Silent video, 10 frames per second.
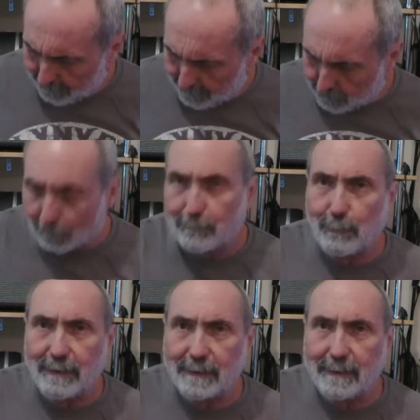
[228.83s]
swap
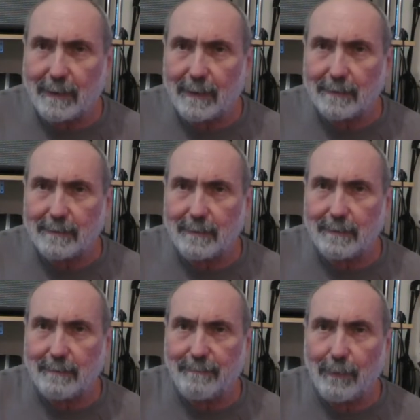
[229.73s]
between guitars,
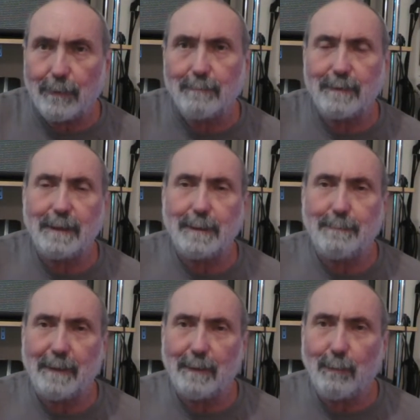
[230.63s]
the volume seems to
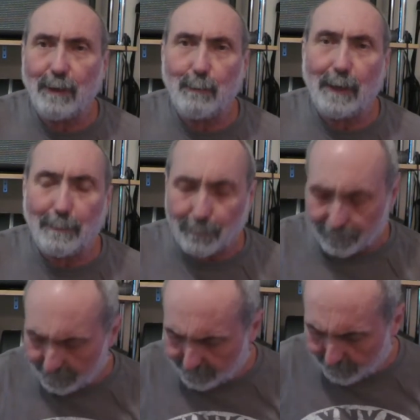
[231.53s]
be quite well up on
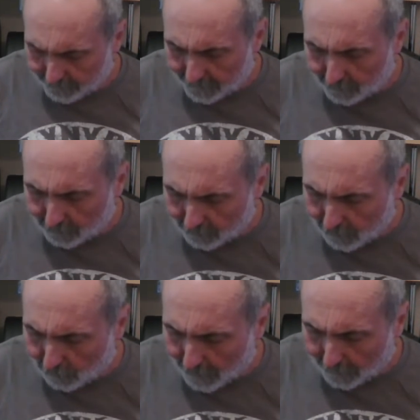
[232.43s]
these, so I think they're quite
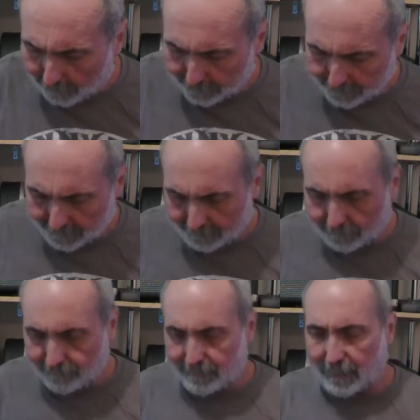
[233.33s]
well wound. I don't have
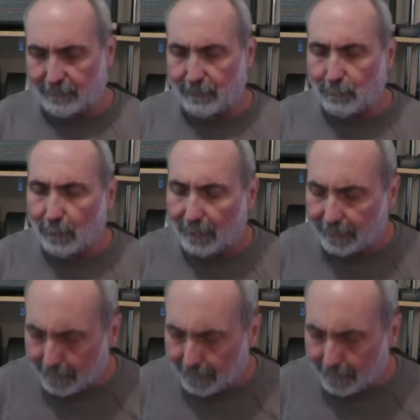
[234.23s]
them set too high.